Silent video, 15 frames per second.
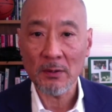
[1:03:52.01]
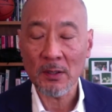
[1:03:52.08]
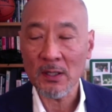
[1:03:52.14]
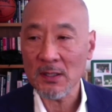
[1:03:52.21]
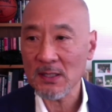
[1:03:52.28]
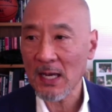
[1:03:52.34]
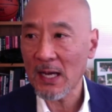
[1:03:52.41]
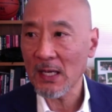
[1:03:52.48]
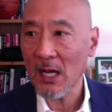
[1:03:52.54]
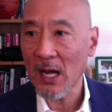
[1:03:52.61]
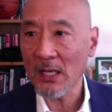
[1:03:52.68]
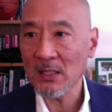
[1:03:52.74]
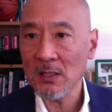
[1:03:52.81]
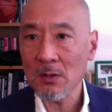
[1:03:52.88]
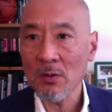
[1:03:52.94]
because
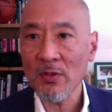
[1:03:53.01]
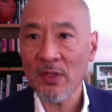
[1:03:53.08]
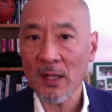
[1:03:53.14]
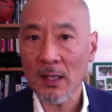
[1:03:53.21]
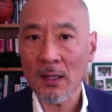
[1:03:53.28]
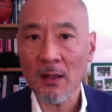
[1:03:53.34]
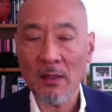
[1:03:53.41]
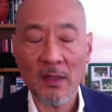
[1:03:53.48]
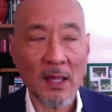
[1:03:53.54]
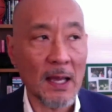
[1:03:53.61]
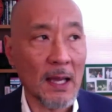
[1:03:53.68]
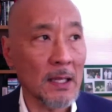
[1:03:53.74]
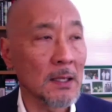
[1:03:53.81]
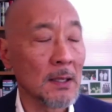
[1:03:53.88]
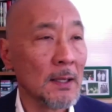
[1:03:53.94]
I do think
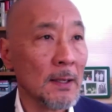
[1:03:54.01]
that